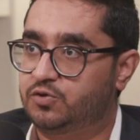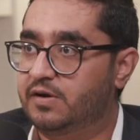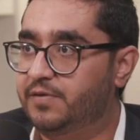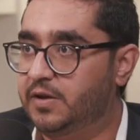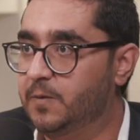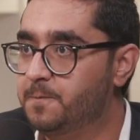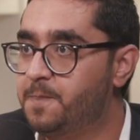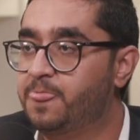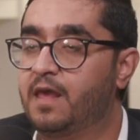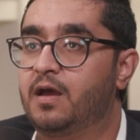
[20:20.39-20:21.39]
your
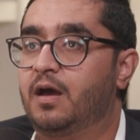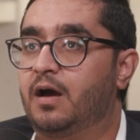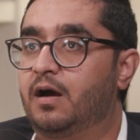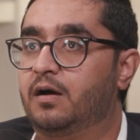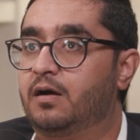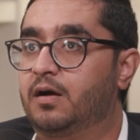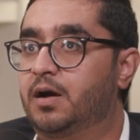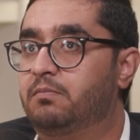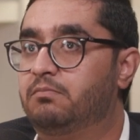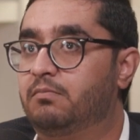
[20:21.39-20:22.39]
revenue.
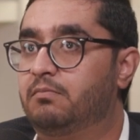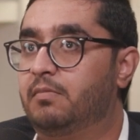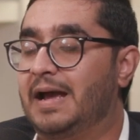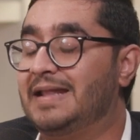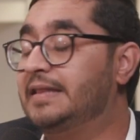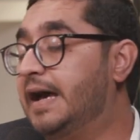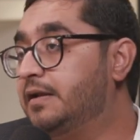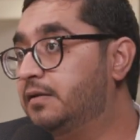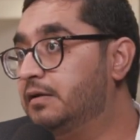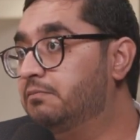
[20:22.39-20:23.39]
And
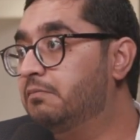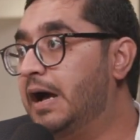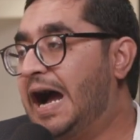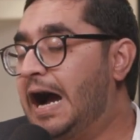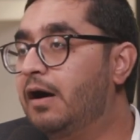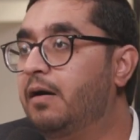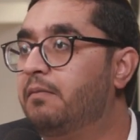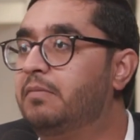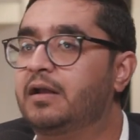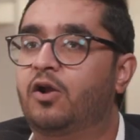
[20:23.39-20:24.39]
that, how
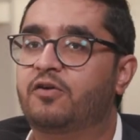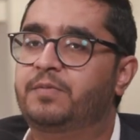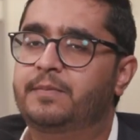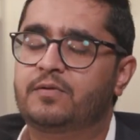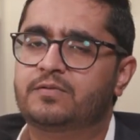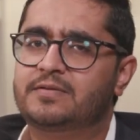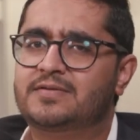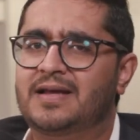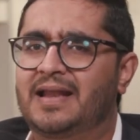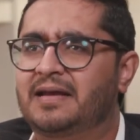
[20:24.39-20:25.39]
a lot of people will
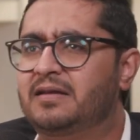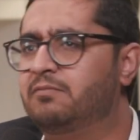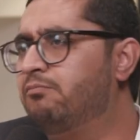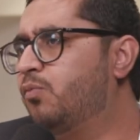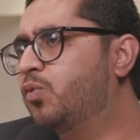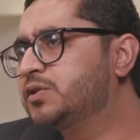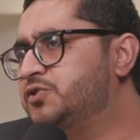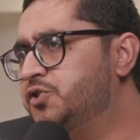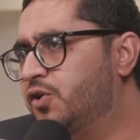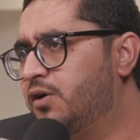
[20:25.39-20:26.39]
say, like,
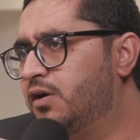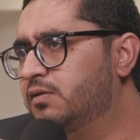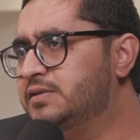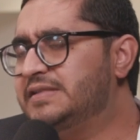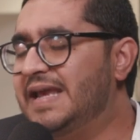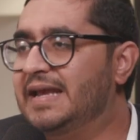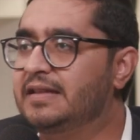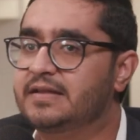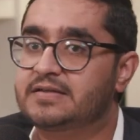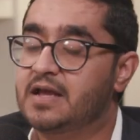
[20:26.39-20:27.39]
what's your stake
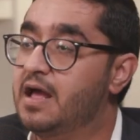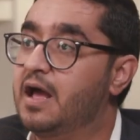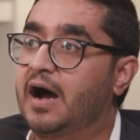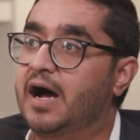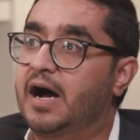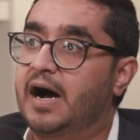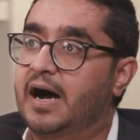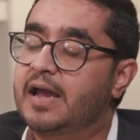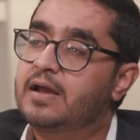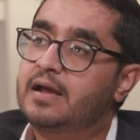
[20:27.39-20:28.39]
in this?
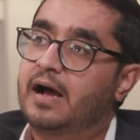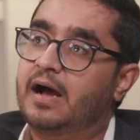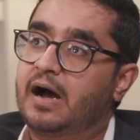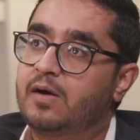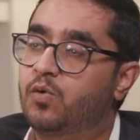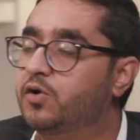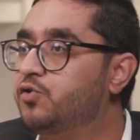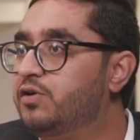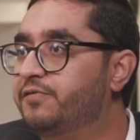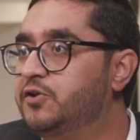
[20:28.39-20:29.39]
I work
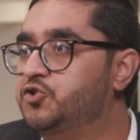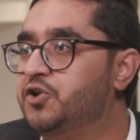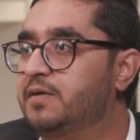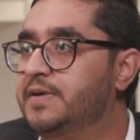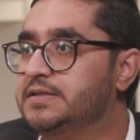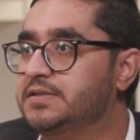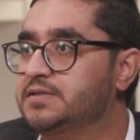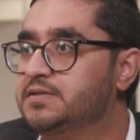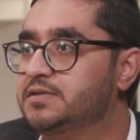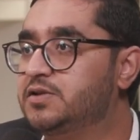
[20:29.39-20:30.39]
on revenue share
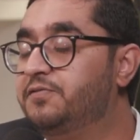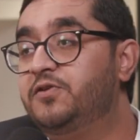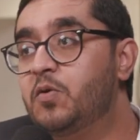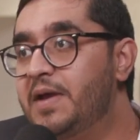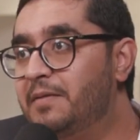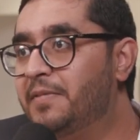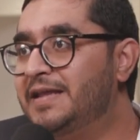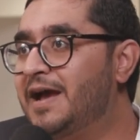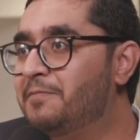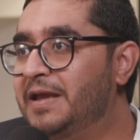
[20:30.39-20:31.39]
basis. So if you make
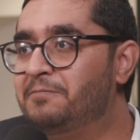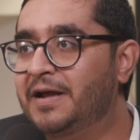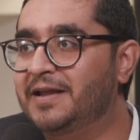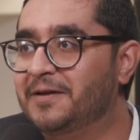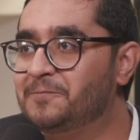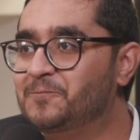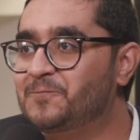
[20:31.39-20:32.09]
money, I make money.